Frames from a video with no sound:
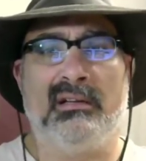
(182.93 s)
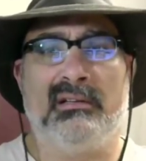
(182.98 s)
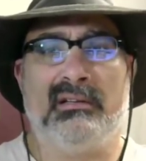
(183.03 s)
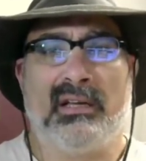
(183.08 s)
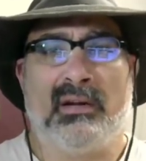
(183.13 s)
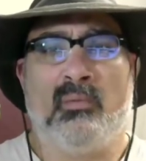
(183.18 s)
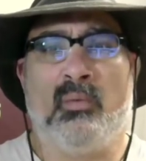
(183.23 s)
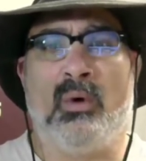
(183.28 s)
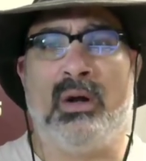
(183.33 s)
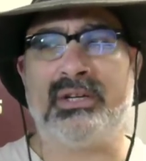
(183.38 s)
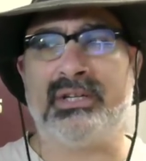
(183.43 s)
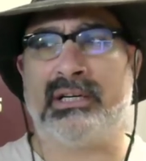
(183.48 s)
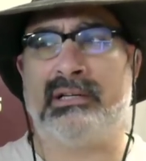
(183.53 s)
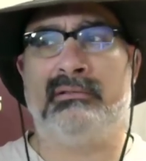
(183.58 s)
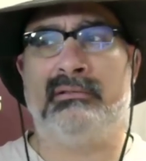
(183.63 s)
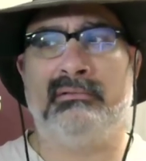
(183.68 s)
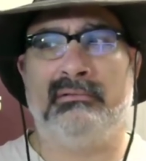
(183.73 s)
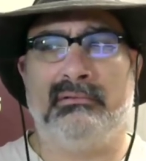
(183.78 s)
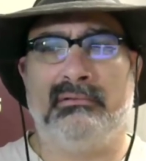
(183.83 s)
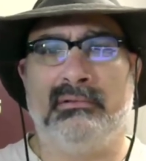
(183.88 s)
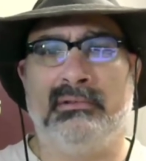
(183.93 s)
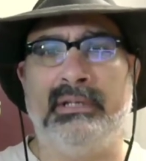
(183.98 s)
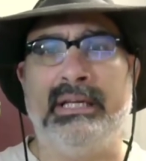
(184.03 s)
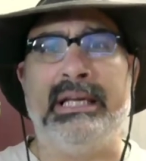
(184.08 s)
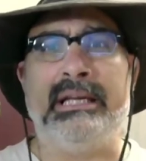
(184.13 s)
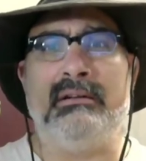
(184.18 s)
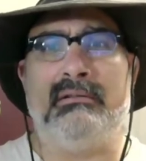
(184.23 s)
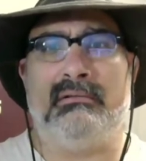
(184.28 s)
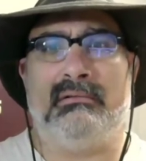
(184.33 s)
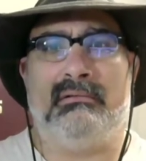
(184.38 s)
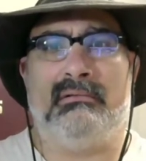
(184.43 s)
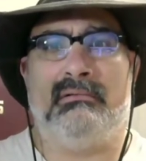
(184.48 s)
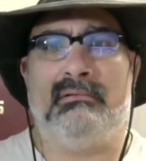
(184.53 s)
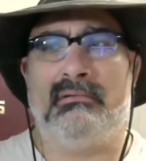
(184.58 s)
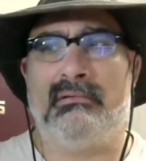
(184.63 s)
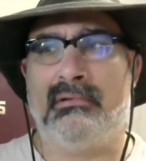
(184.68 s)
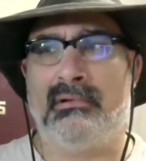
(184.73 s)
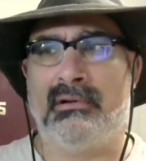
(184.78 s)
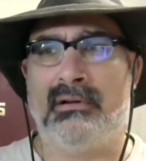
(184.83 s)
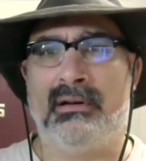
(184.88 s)
watching lint
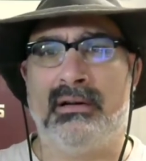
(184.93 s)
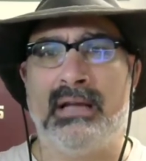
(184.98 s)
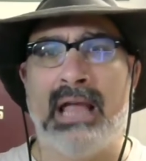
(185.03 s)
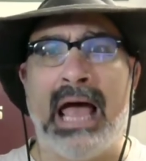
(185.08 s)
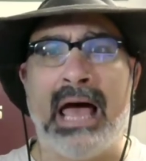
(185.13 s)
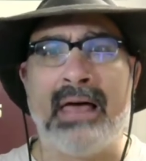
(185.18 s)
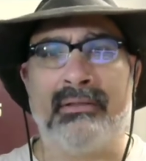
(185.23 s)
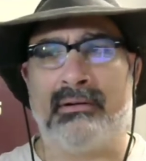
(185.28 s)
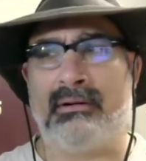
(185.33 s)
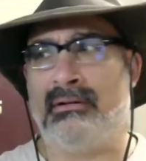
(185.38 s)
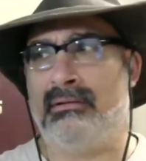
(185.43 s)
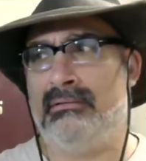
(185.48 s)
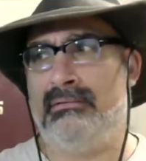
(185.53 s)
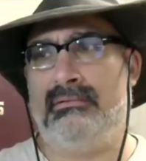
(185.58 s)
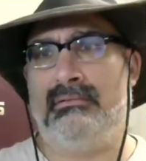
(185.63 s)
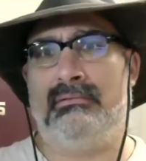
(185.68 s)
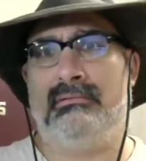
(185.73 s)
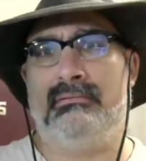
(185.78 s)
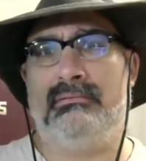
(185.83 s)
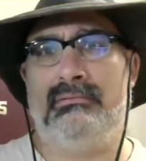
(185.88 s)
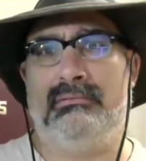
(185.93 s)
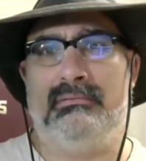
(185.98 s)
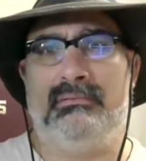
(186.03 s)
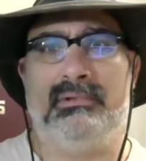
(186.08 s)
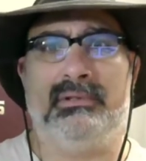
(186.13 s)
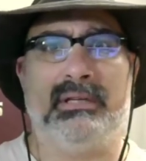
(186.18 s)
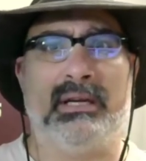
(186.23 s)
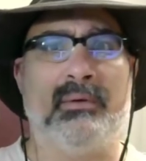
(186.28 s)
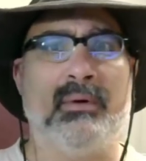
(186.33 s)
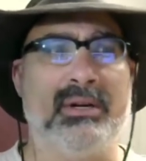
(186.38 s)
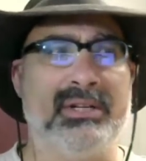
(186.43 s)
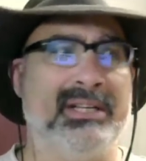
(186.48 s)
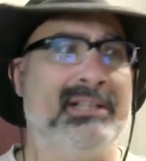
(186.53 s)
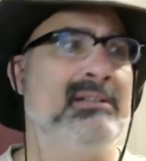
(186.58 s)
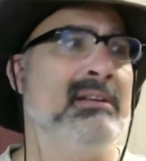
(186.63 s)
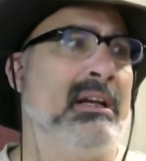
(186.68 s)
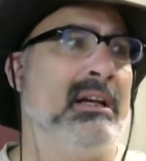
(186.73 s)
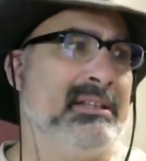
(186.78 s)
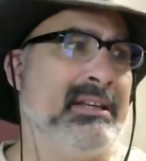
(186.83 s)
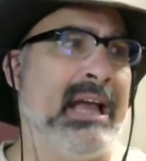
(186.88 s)
gather, like watching
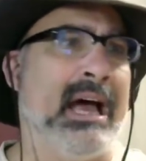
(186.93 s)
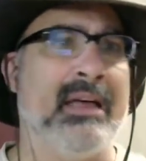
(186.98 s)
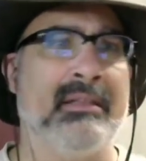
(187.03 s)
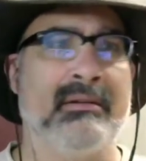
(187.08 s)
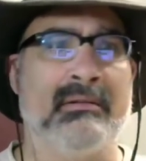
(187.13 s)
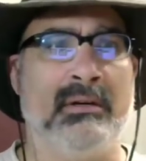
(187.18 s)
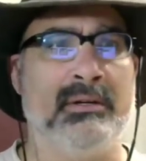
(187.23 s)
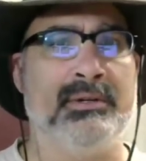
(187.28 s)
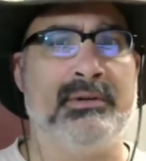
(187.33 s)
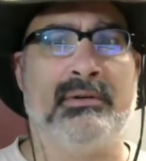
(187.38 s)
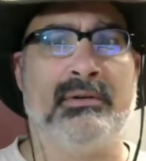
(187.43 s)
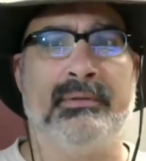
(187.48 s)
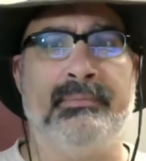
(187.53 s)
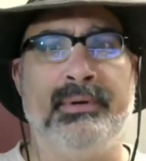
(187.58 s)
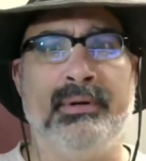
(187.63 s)
dust gather on your.